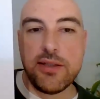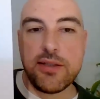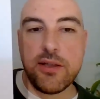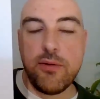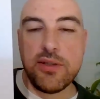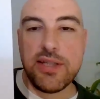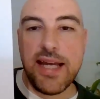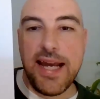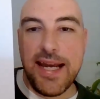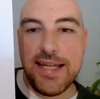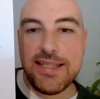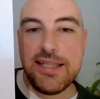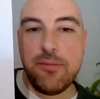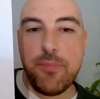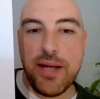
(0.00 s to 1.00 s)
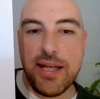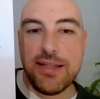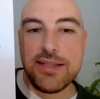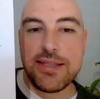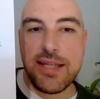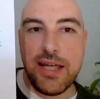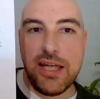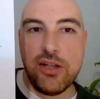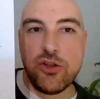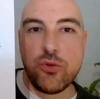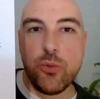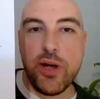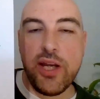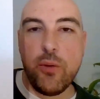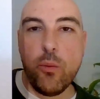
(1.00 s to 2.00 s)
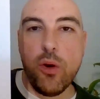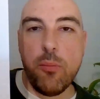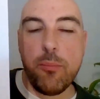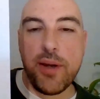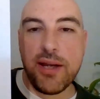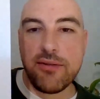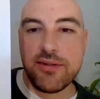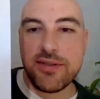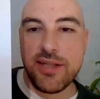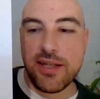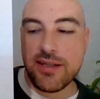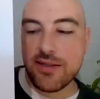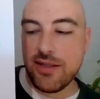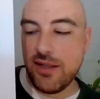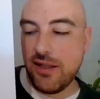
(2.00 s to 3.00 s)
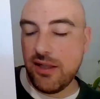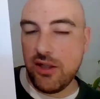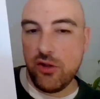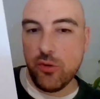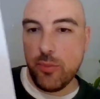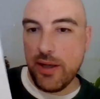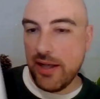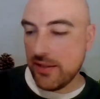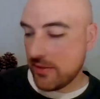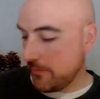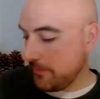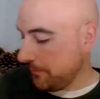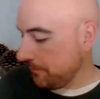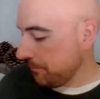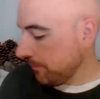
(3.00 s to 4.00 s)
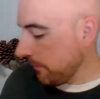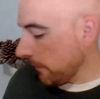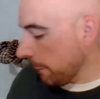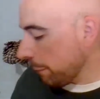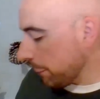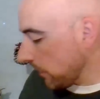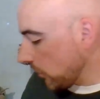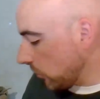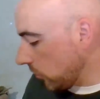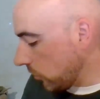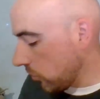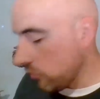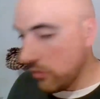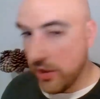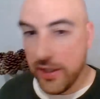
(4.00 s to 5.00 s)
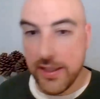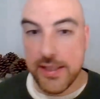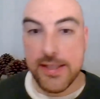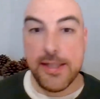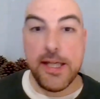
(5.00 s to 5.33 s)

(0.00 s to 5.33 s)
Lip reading: So it's 80 pence each way, £1.60 your bet. All right.